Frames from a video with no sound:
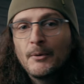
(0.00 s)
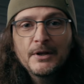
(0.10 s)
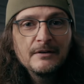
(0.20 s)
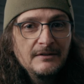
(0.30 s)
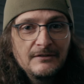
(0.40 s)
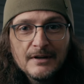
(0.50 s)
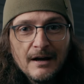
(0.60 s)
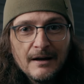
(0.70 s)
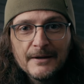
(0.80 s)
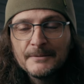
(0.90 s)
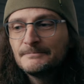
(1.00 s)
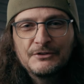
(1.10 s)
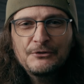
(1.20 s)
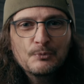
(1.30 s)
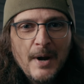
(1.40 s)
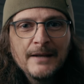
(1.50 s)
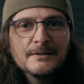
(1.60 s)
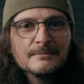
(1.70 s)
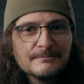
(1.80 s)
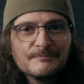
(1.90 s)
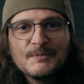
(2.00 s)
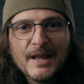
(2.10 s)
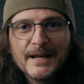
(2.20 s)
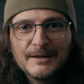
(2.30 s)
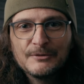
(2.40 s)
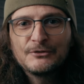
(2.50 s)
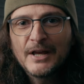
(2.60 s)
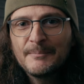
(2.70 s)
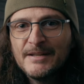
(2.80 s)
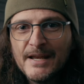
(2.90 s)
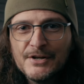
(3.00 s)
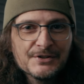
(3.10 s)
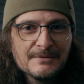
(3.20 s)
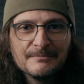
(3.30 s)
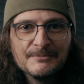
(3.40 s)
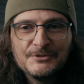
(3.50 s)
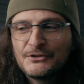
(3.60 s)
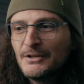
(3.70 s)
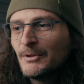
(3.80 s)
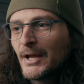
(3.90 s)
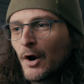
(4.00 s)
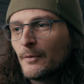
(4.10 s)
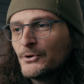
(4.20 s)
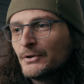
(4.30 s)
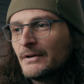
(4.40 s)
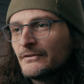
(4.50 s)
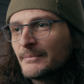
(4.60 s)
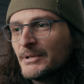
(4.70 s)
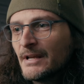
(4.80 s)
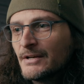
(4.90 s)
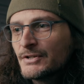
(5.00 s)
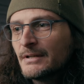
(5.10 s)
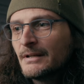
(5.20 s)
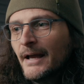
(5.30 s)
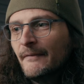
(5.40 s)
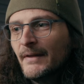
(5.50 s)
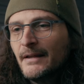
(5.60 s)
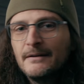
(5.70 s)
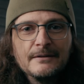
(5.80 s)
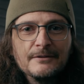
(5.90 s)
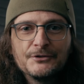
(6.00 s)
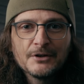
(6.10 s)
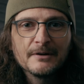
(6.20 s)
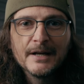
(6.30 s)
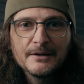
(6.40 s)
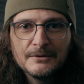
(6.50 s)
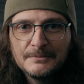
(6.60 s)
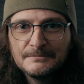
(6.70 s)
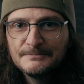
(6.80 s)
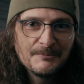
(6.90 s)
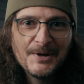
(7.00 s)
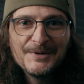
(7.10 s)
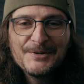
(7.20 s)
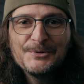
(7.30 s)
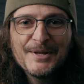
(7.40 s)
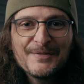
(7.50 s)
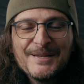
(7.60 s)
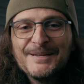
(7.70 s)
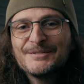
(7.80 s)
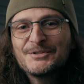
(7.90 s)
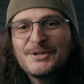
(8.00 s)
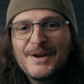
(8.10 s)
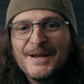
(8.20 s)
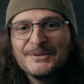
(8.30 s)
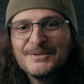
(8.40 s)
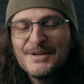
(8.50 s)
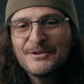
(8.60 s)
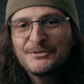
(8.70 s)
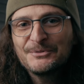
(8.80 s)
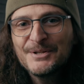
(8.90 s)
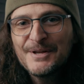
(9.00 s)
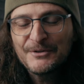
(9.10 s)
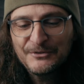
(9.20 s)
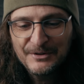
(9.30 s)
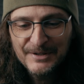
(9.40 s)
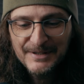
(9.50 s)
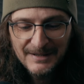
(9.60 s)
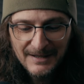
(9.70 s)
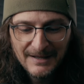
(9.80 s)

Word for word: would it get DCI? Just random like segmentation. Just seemed like arbitrary segmentation. And then shutter angle. You get the shutter angle in the FX3 and the FX30,